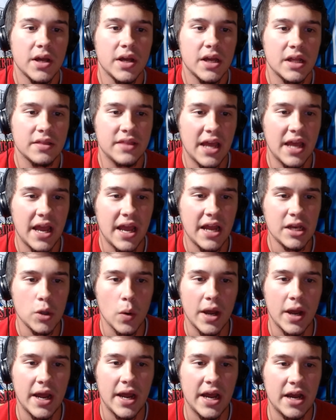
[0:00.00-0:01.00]
Then you
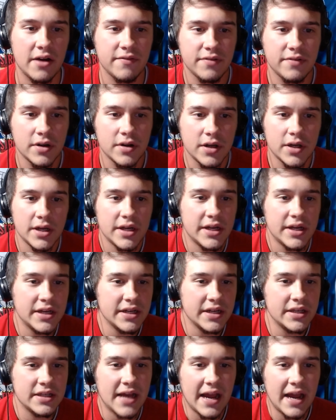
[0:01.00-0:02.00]
have
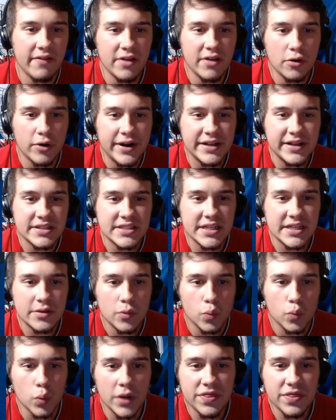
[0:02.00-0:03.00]
Kylen Granson
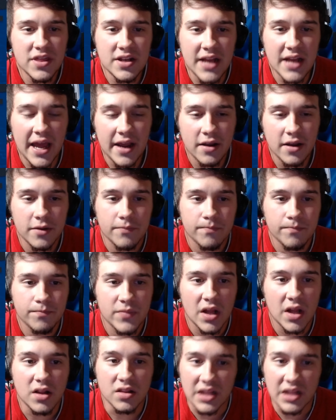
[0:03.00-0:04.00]
with the neck.
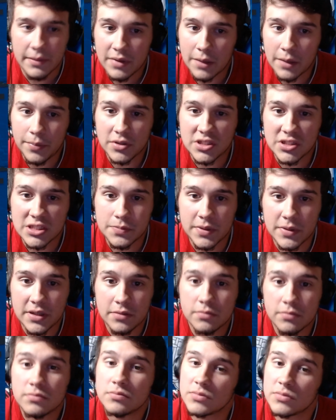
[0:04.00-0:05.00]
Limited participant.
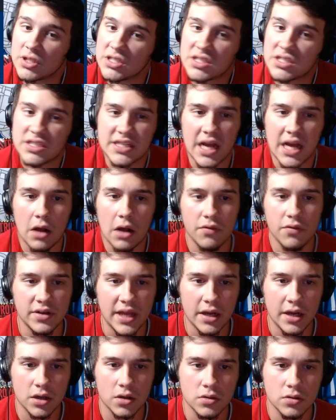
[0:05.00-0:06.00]
Going to see how the
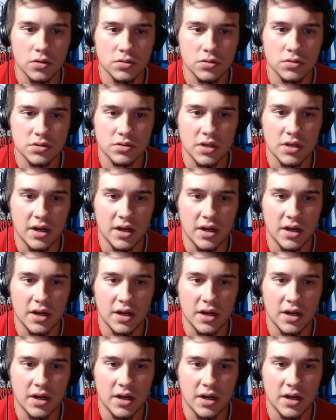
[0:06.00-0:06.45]
neck goes.